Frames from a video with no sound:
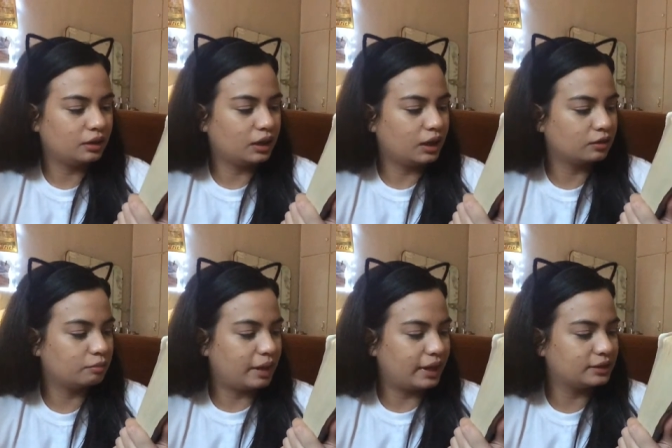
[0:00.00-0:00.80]
lot
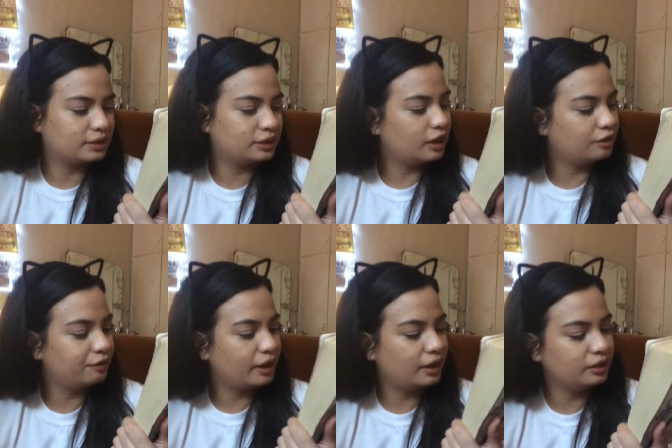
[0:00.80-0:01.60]
of bad stuff.
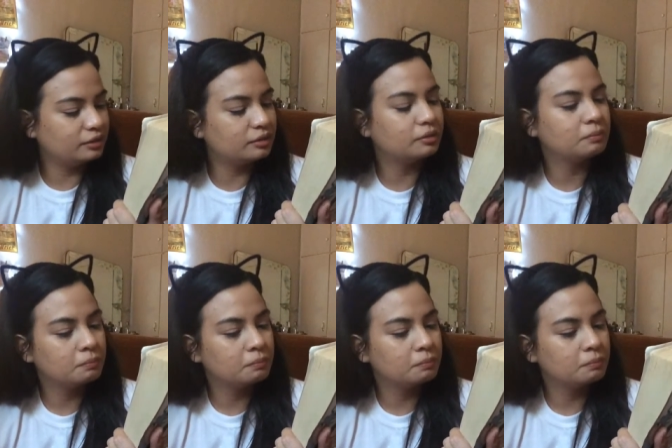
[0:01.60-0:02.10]
And